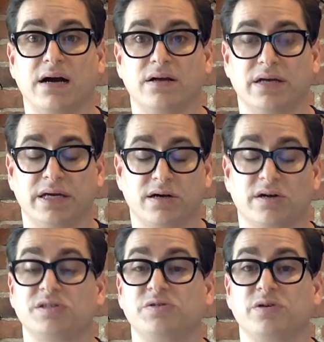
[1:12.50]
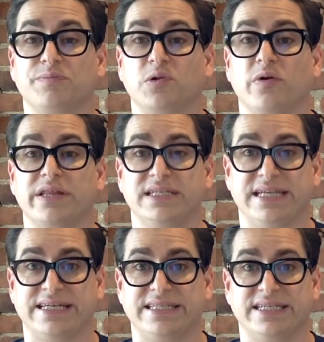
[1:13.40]
encourage you to employ these
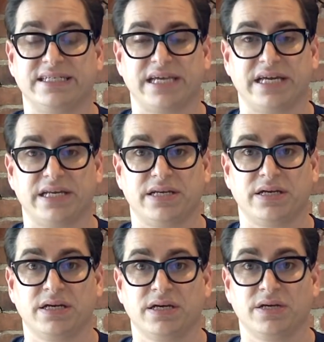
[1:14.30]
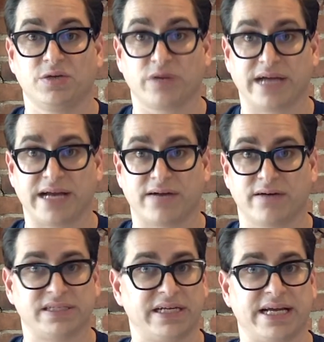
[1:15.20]
ideas in your
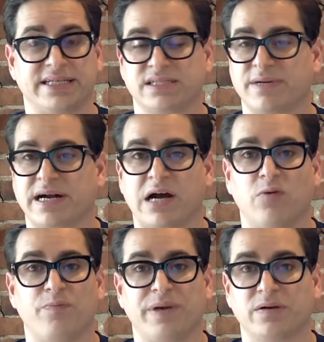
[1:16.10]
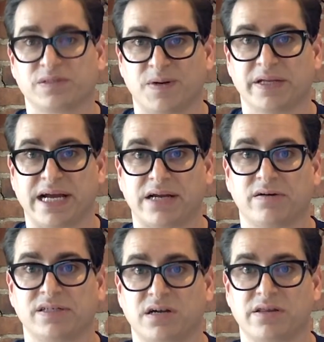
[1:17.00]
categories. And again, it doesn't matter how big or small the
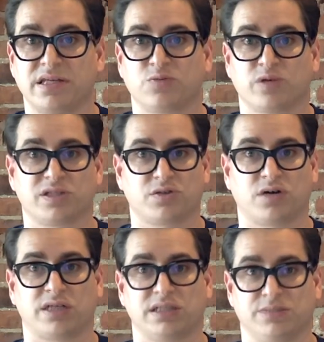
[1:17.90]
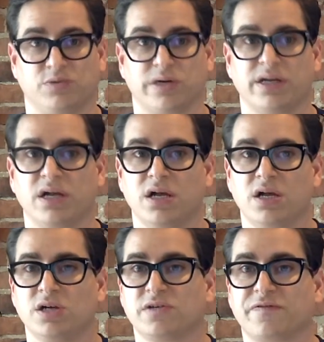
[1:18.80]
categories are, this works across the board.
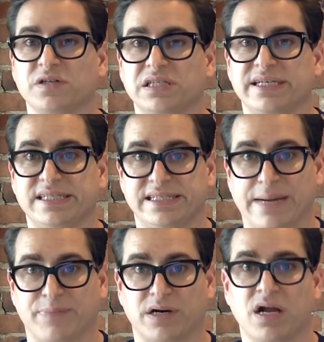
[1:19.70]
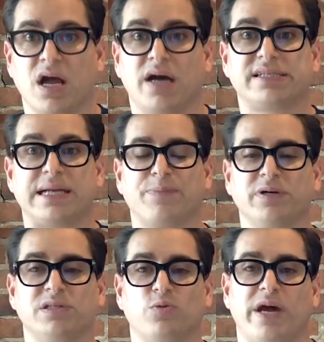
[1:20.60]
So firstly, a stepper. A stepper
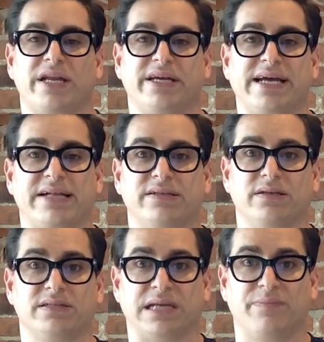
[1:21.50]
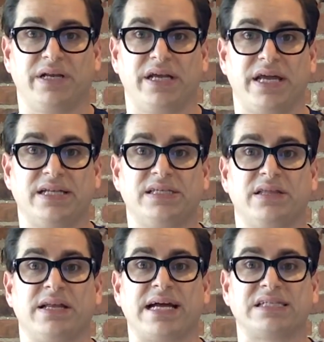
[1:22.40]
is a way to get somebody into
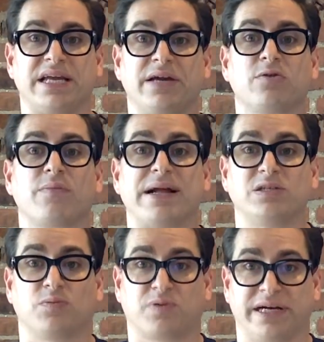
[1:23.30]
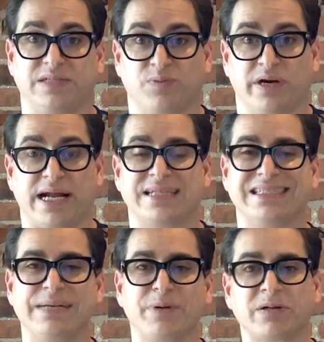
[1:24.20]
the next incremental price point. And
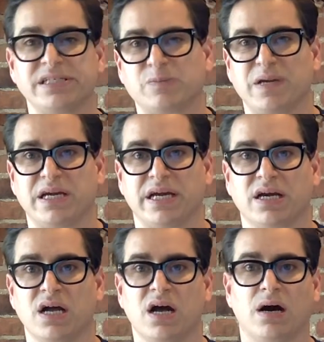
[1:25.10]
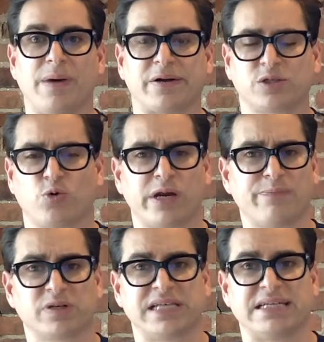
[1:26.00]
typically speaking, about a
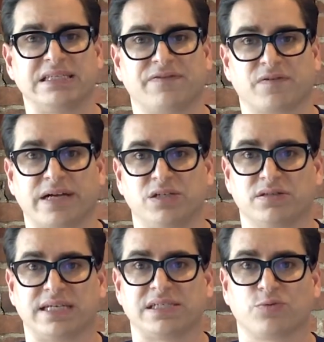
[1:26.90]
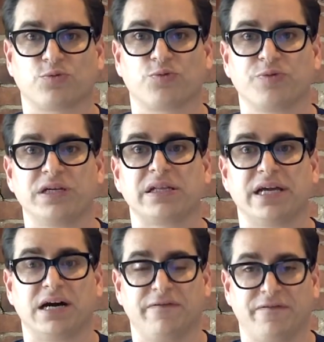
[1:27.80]
20% differential doesn't
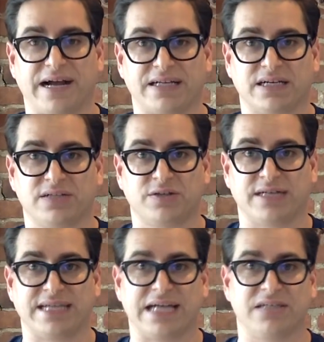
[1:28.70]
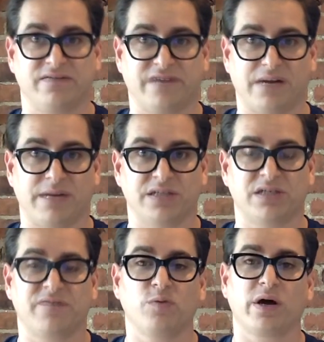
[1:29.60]
really affect a transaction very much.
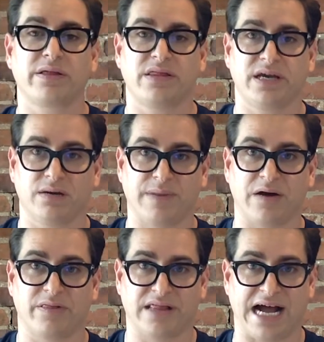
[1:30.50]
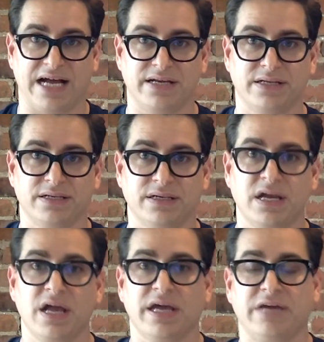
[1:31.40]
And if you want to think about that,
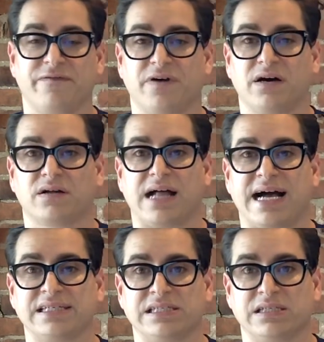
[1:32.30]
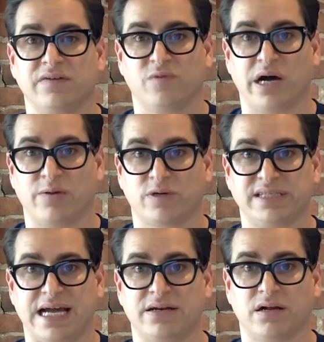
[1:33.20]
if a glass of wine were
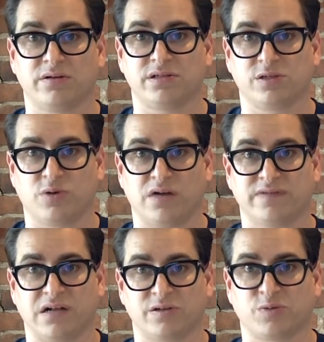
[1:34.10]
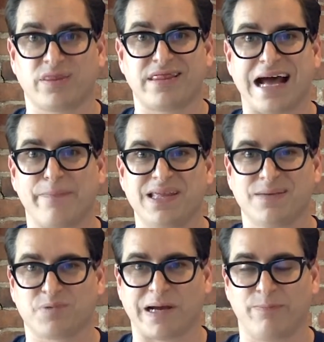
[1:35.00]
$10 or $12, would that be
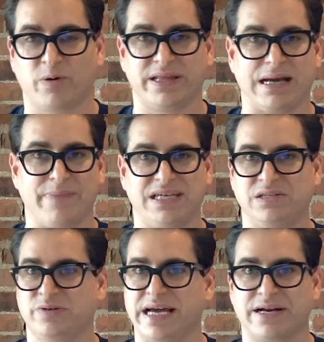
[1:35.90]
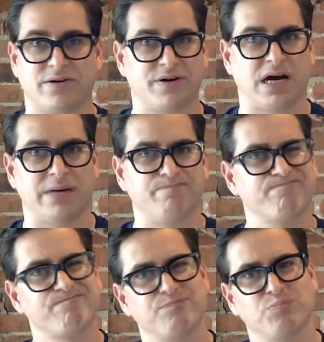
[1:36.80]
the break point that makes you get it or not?
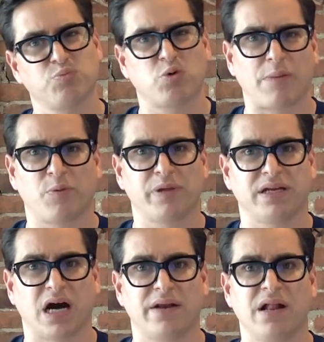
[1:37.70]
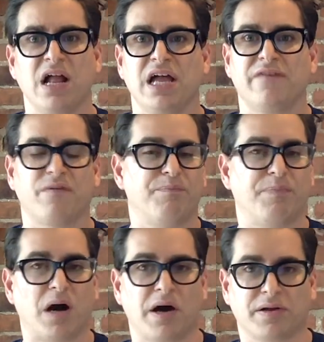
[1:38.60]
Probably not. If a
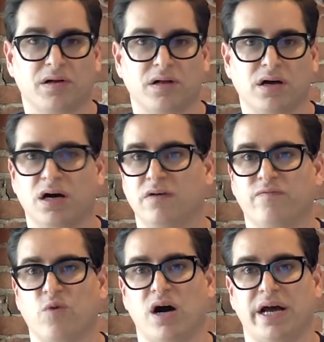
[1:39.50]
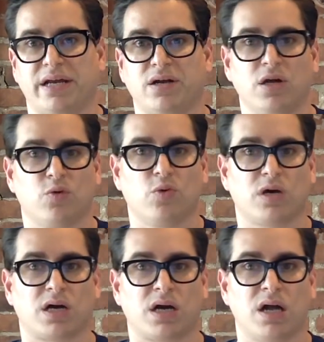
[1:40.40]
bottle of wine
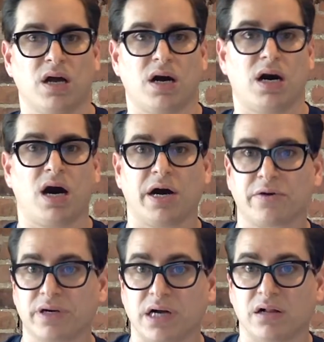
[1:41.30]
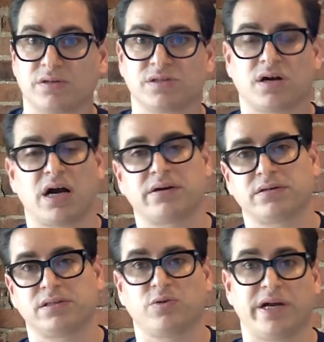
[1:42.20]
were $100 or
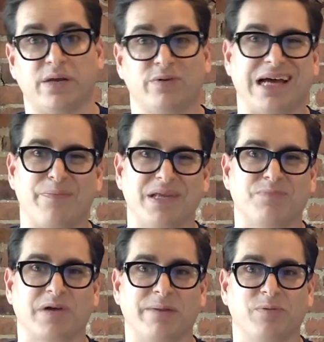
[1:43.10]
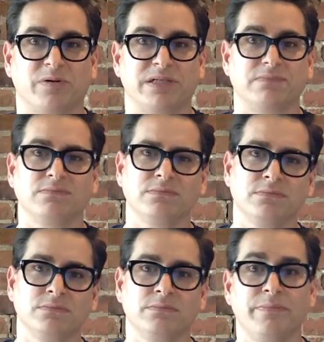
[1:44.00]
$120, would that be the break point?
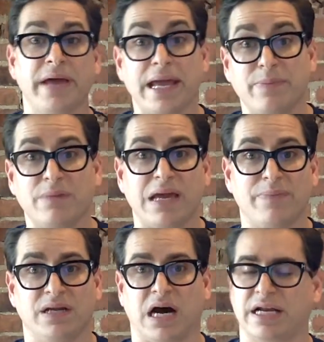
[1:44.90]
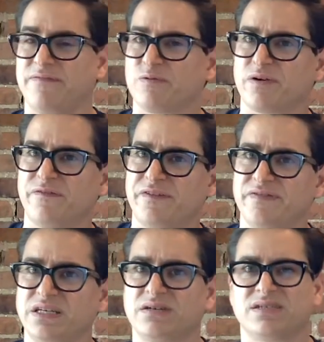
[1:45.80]
Maybe, maybe not. If it were
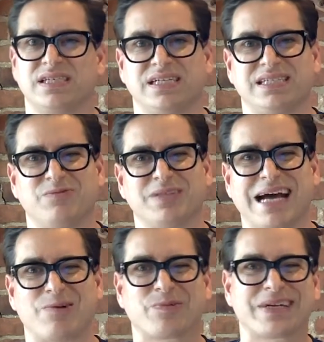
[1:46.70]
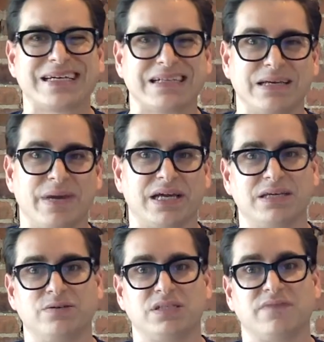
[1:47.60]
50 or 60, would that really make a
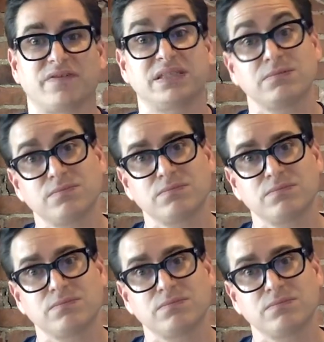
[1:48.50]
huge difference?